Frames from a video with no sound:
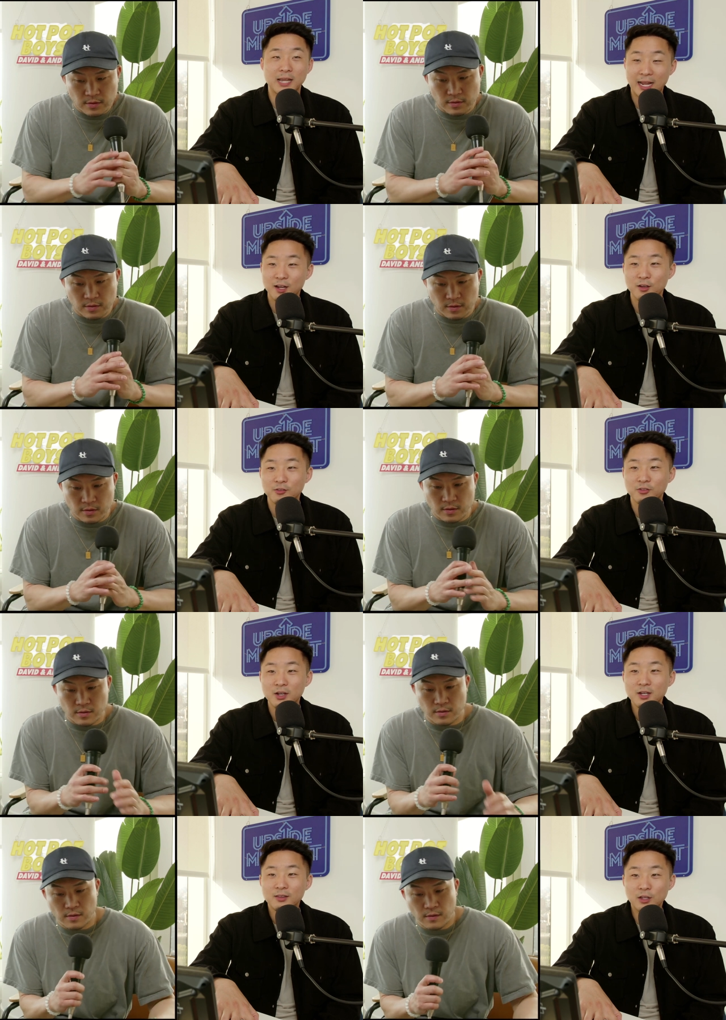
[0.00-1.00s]
Speaker 1: negative,
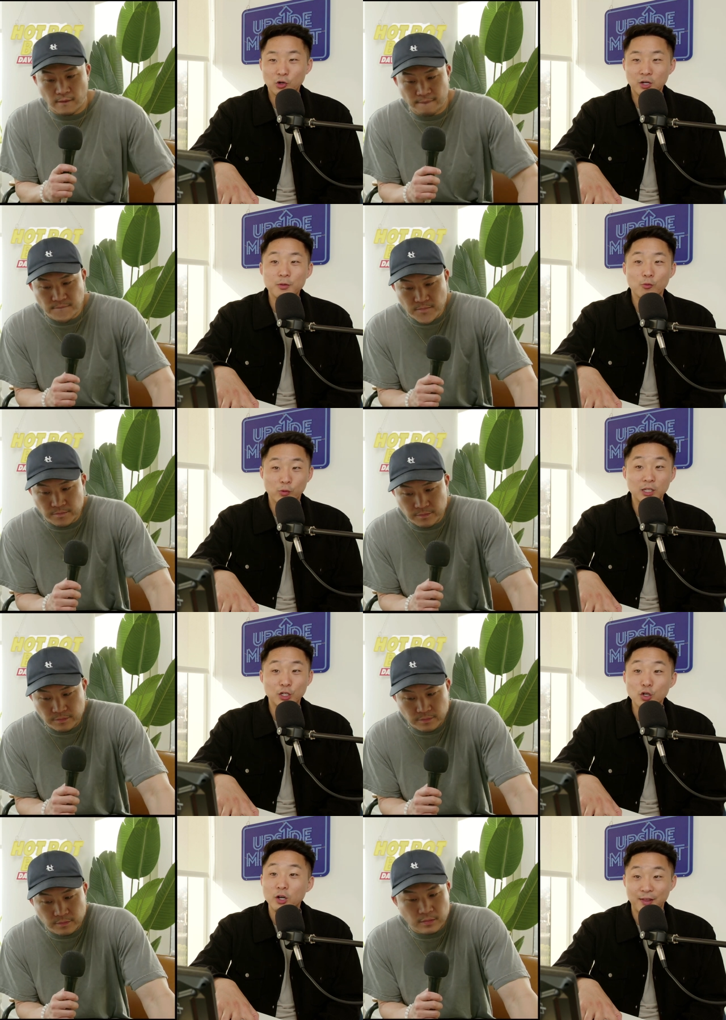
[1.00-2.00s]
then you're going to be really
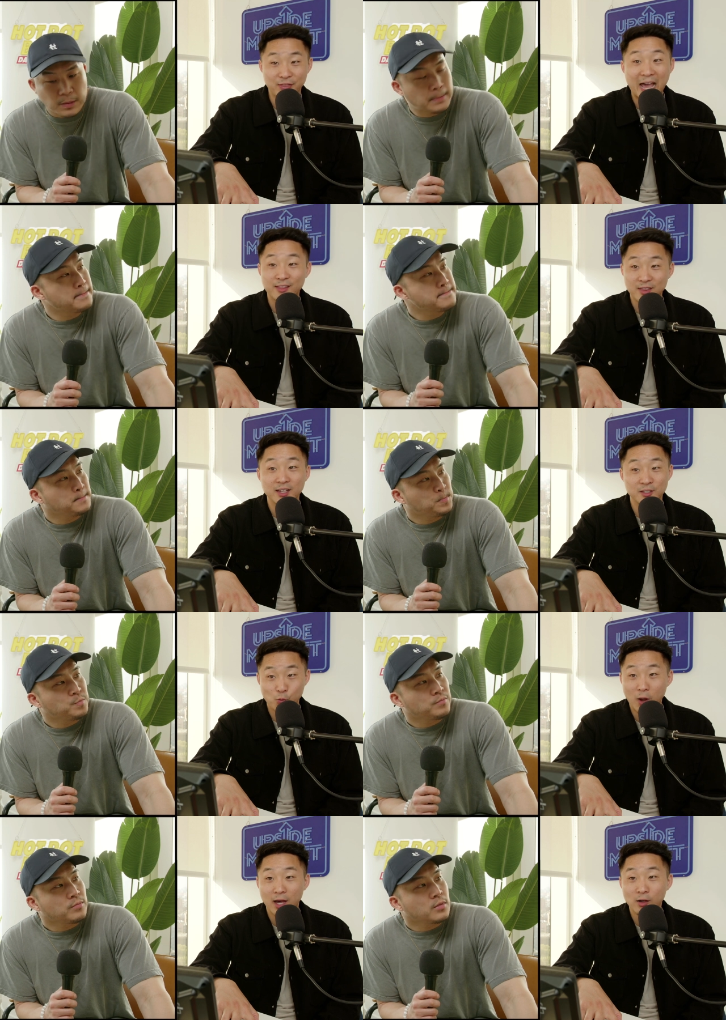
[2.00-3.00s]
good at that thing
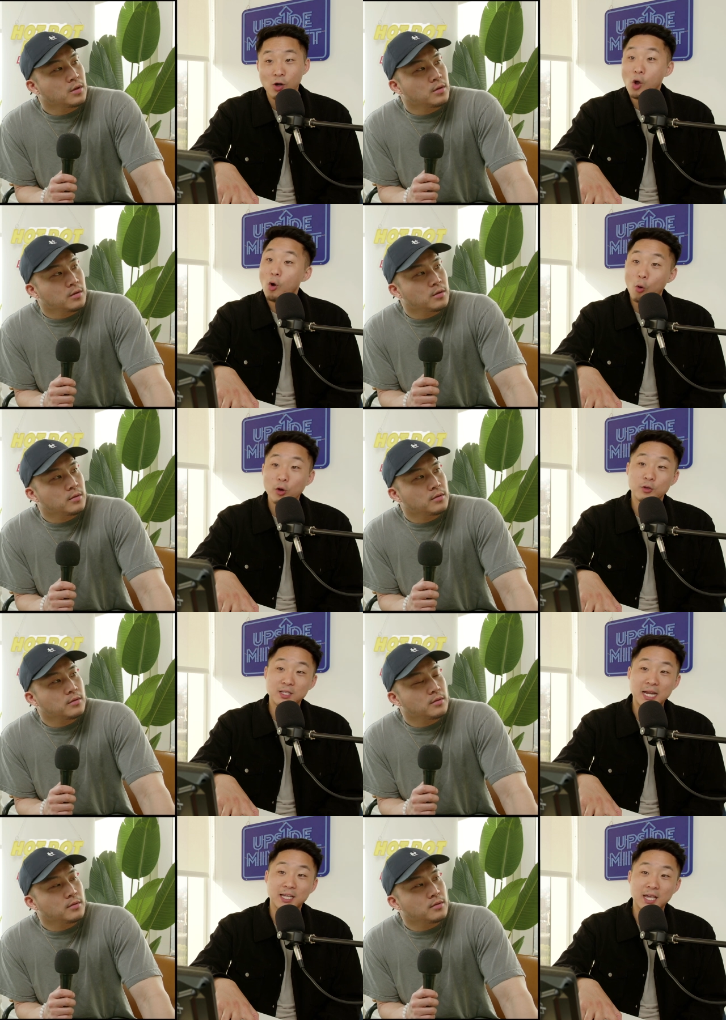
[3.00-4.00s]
as well. Or you
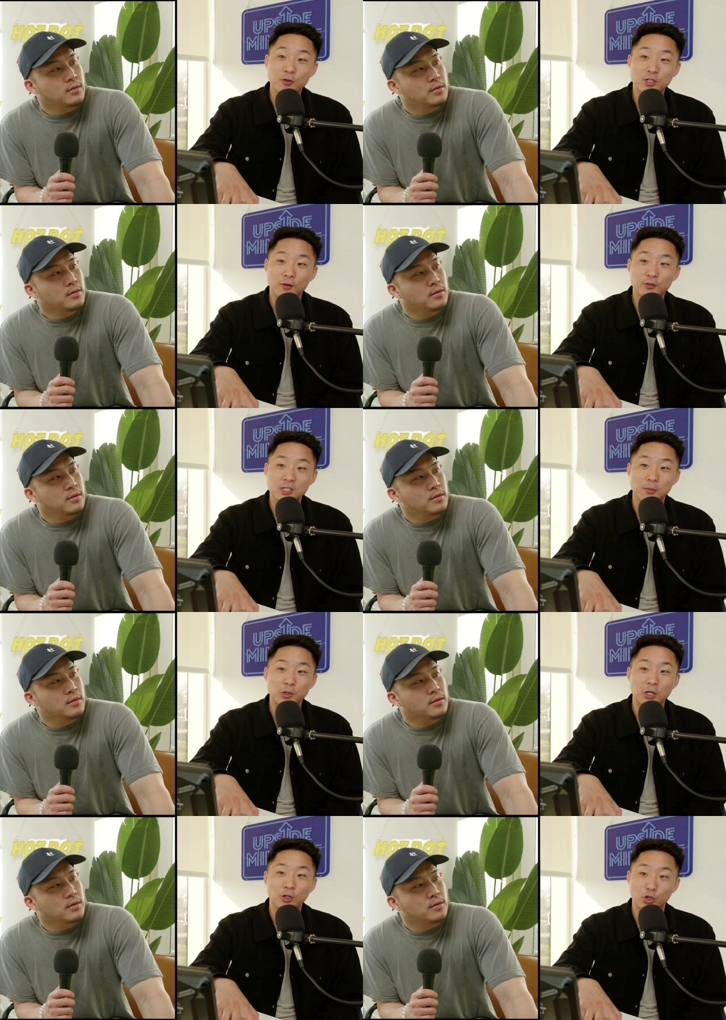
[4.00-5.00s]
can dedicate yourself to
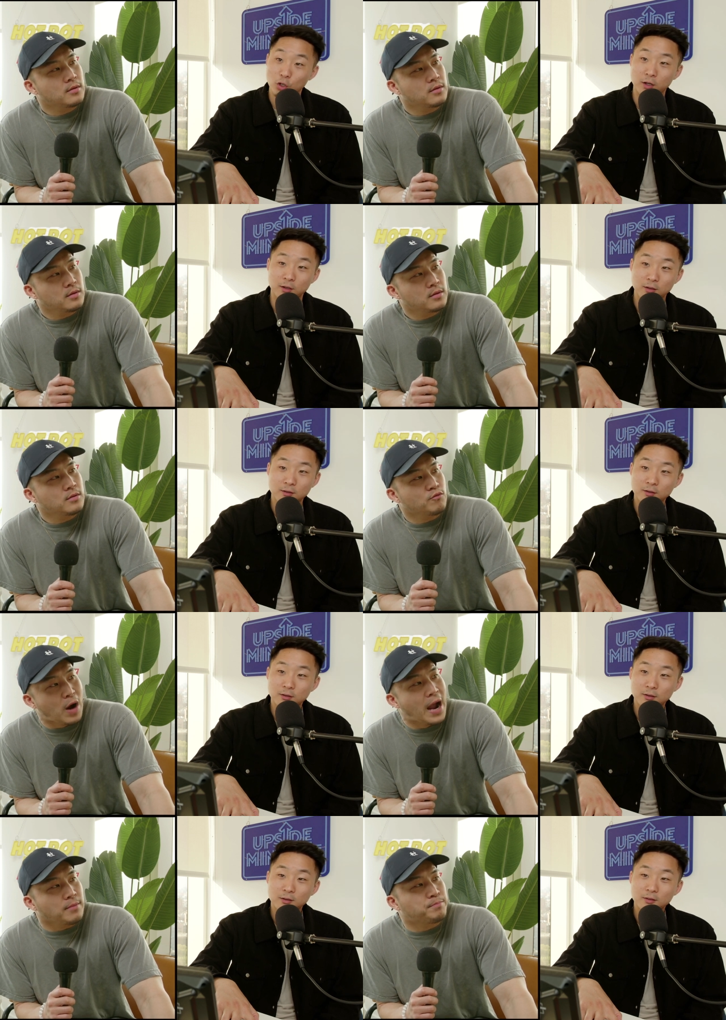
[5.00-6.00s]
something good.
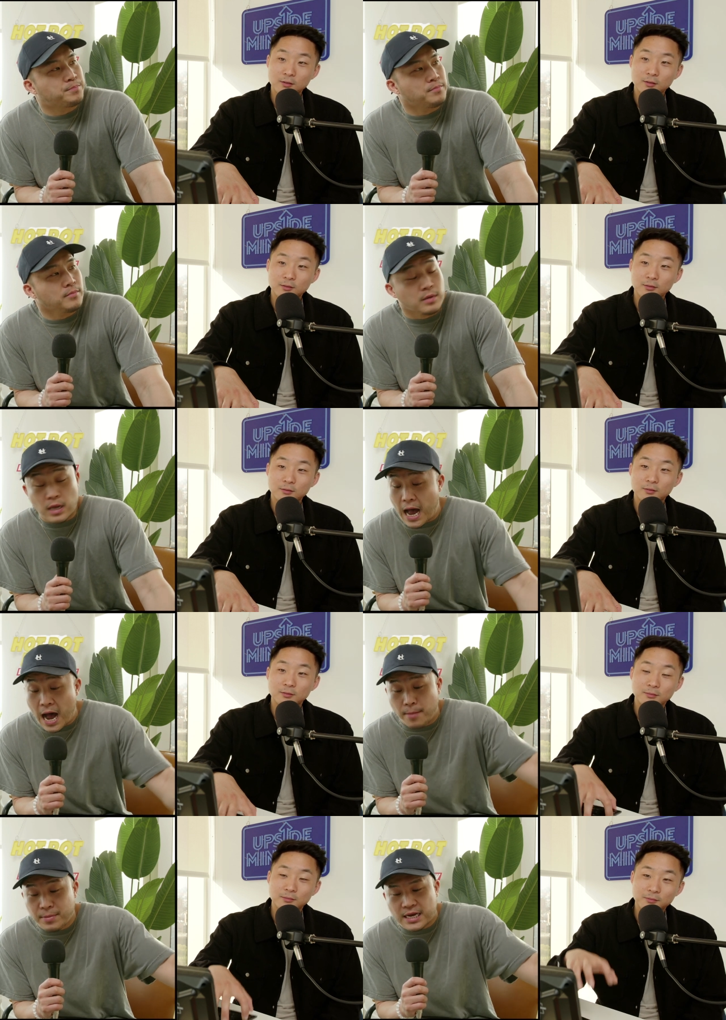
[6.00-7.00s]
Speaker 2: Right.
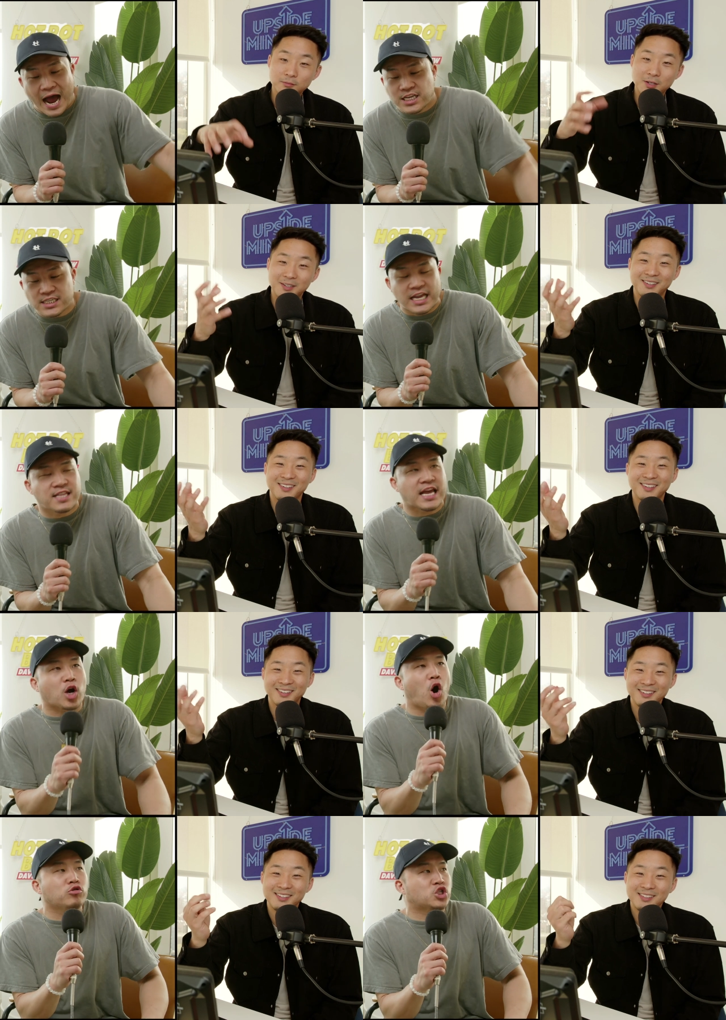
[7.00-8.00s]
I mean, I just think that
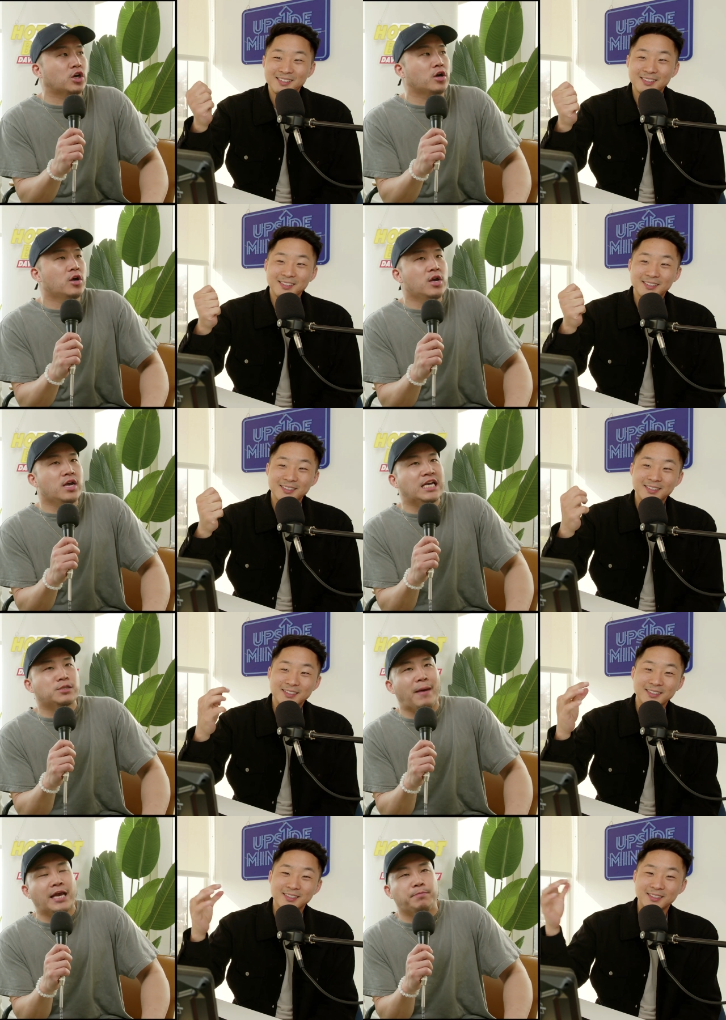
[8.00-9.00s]
culture is
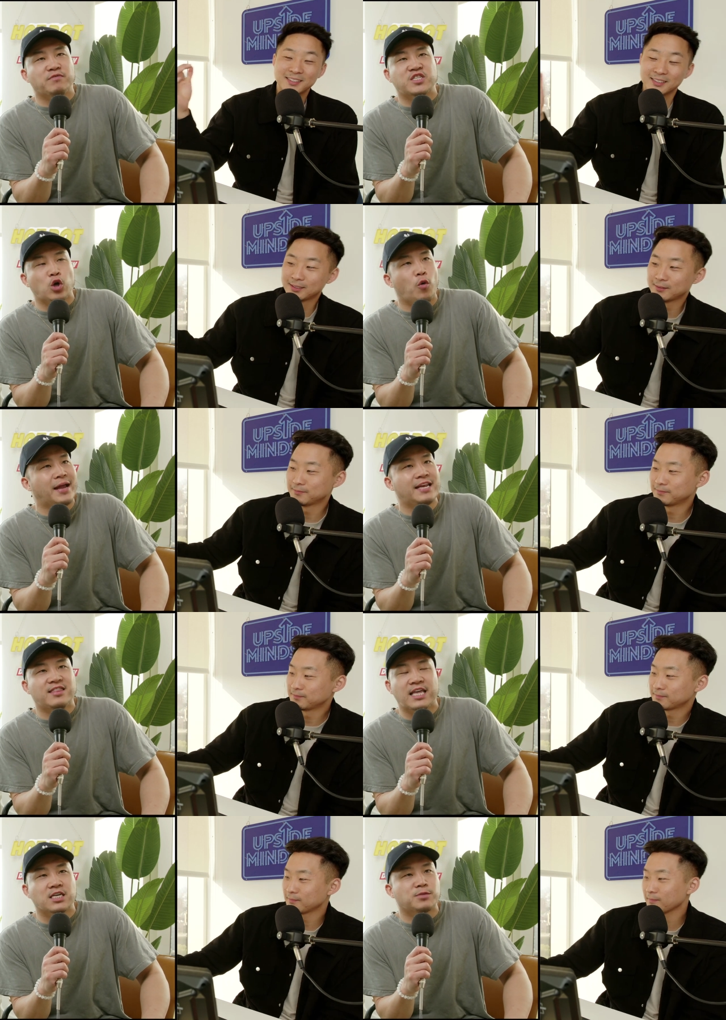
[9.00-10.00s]
made up of so many
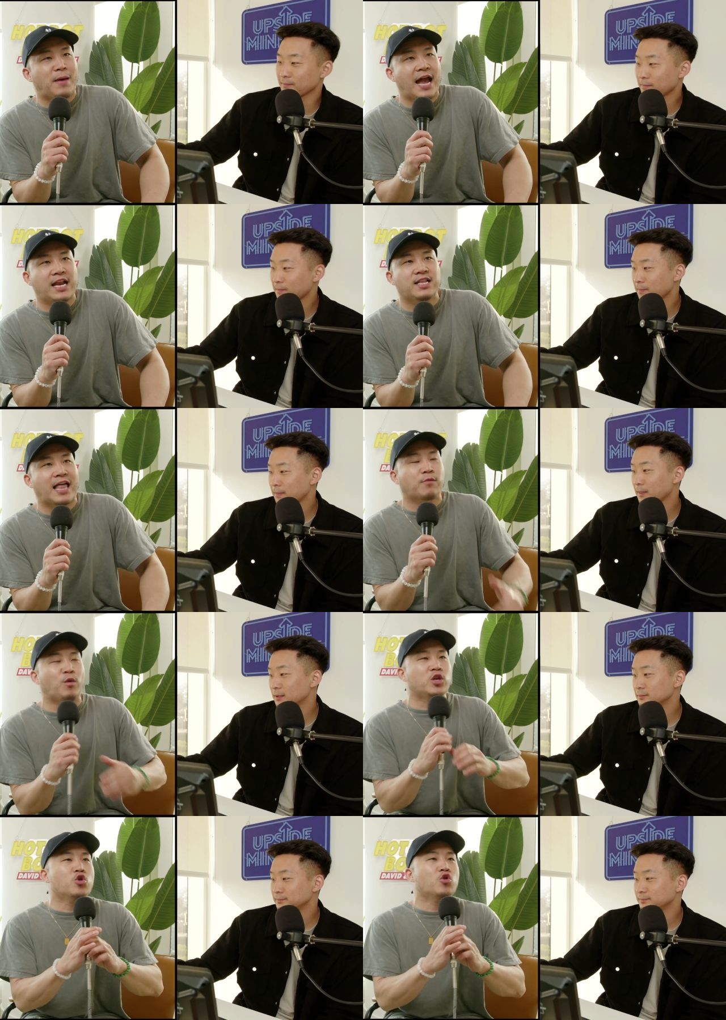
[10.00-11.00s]
things, man. And like
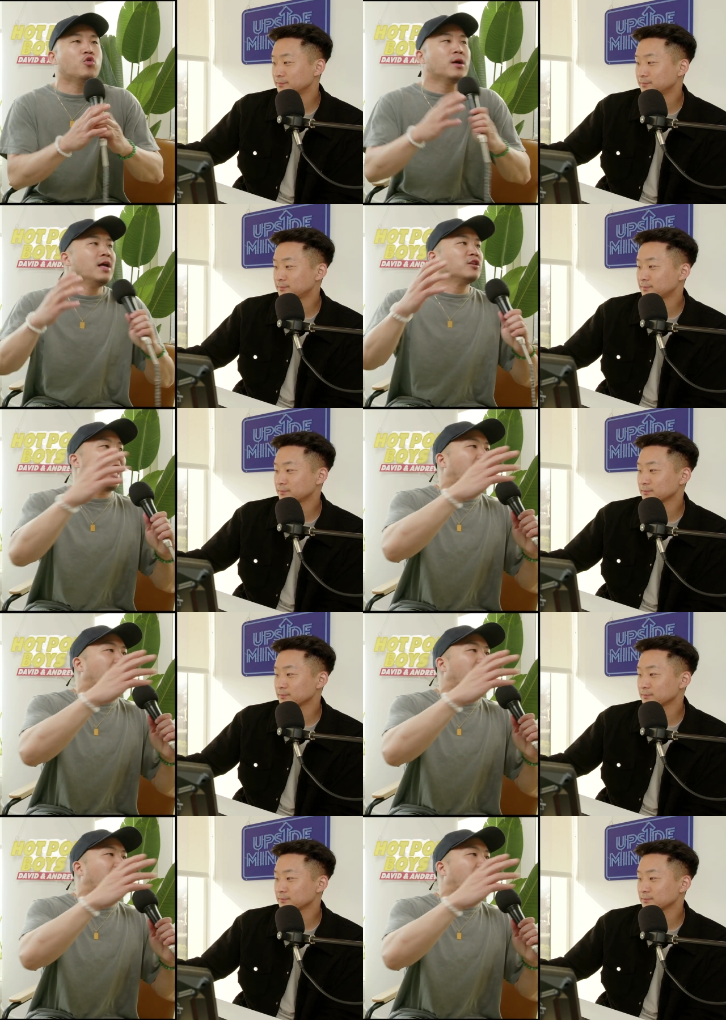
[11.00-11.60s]
when you try